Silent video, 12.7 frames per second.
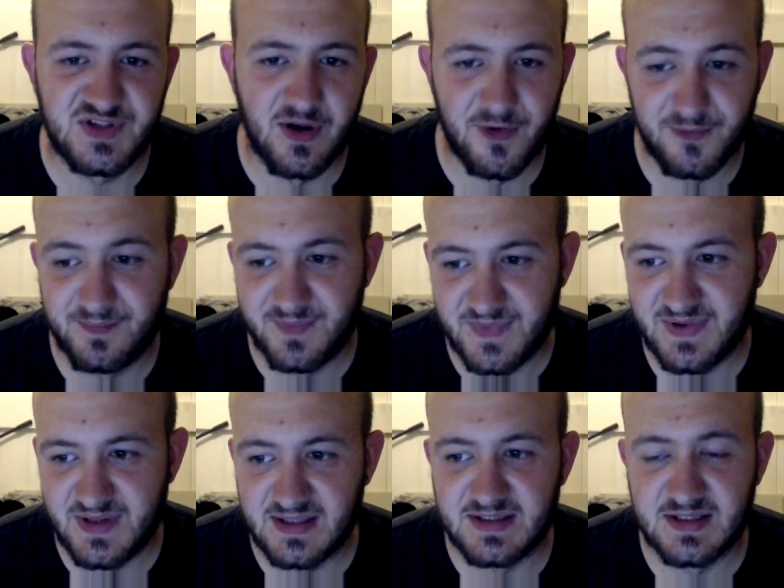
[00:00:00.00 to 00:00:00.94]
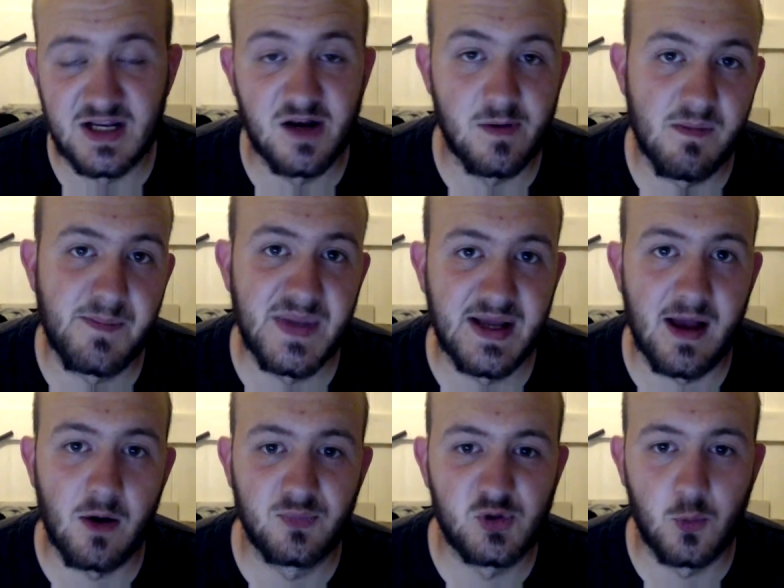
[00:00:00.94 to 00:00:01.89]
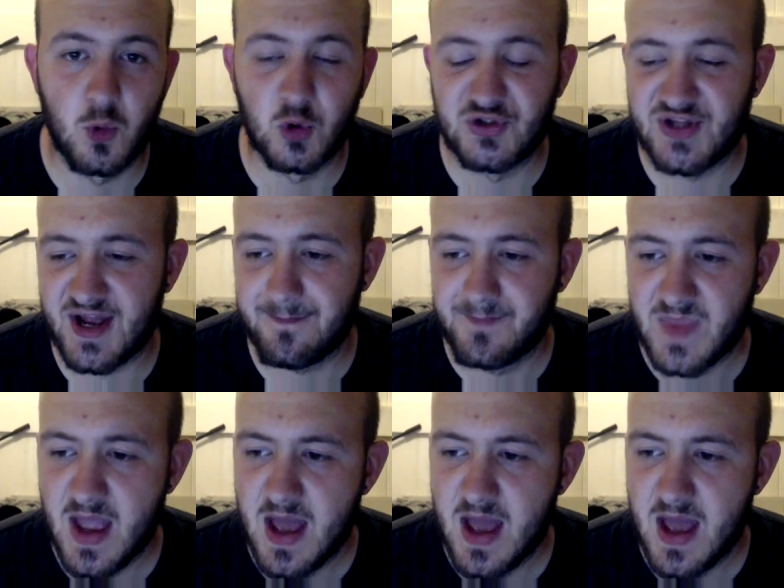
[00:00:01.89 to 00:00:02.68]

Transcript: So this is going to be a big help towards that.